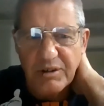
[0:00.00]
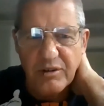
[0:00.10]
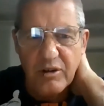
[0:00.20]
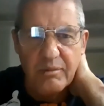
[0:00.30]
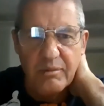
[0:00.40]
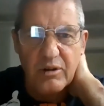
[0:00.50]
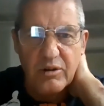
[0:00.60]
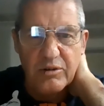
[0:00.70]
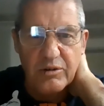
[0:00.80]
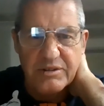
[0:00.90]
into the common
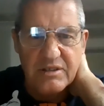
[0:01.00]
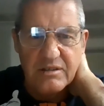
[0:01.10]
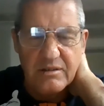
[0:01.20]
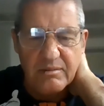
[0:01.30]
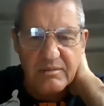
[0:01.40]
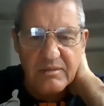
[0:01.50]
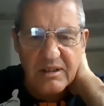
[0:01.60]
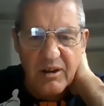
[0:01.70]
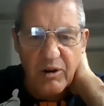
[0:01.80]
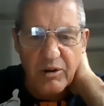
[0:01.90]
law court system.
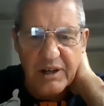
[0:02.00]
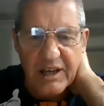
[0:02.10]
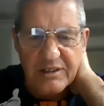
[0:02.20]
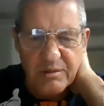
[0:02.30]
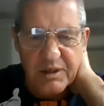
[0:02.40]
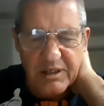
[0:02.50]
All it has to be